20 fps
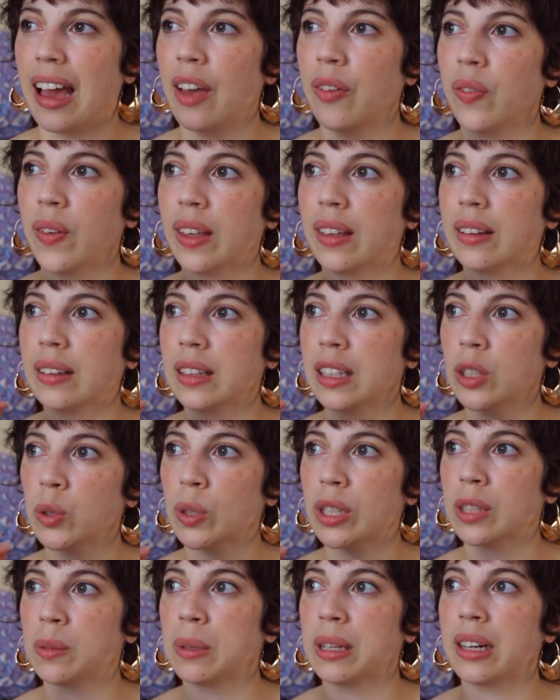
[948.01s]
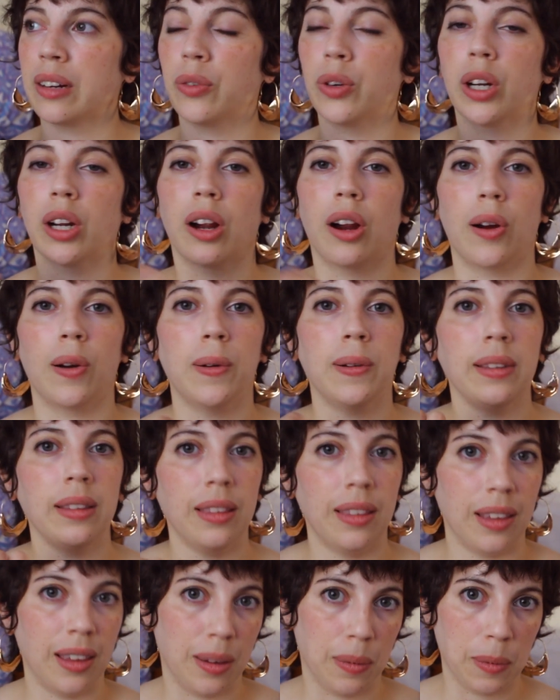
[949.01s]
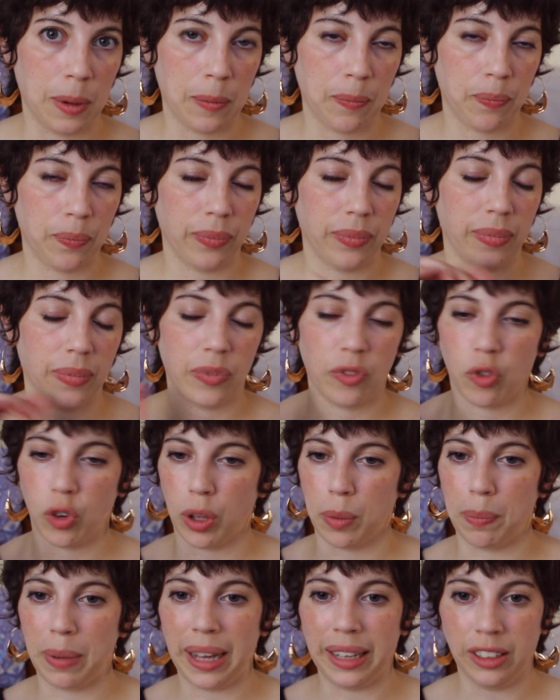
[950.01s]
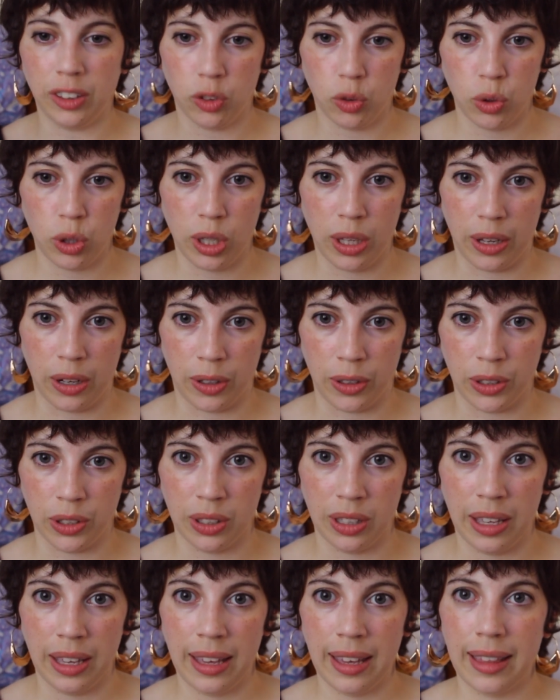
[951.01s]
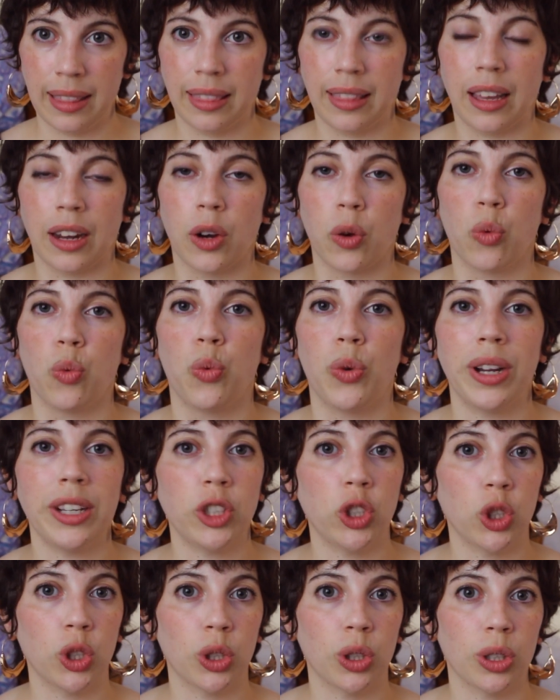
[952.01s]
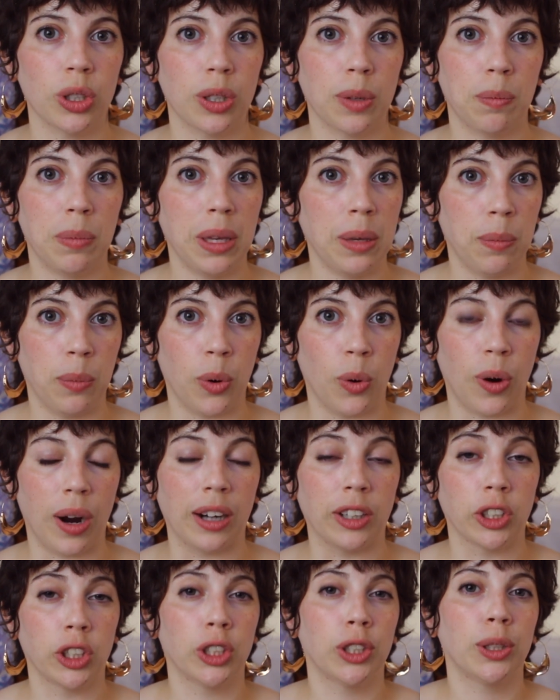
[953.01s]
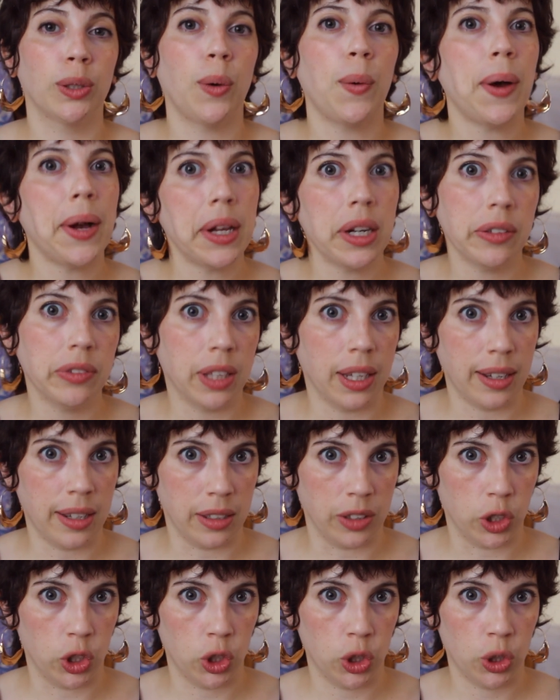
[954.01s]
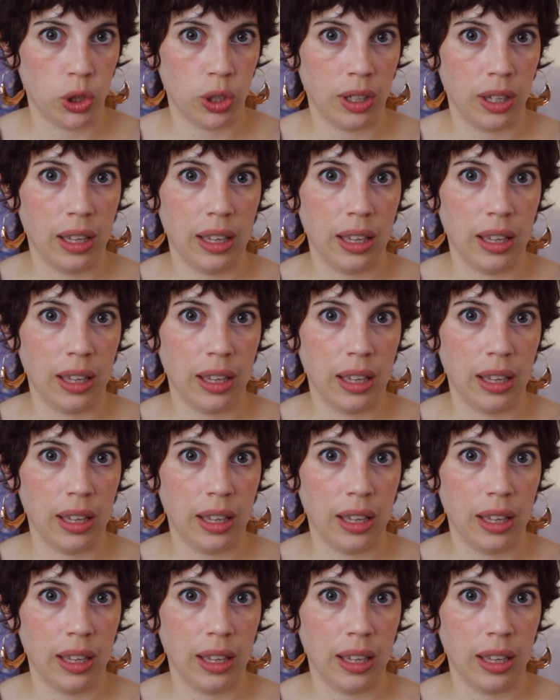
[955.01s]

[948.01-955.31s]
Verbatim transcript: I feel like this has been a recurrent theme for the past few years, that rich people are so out of touch,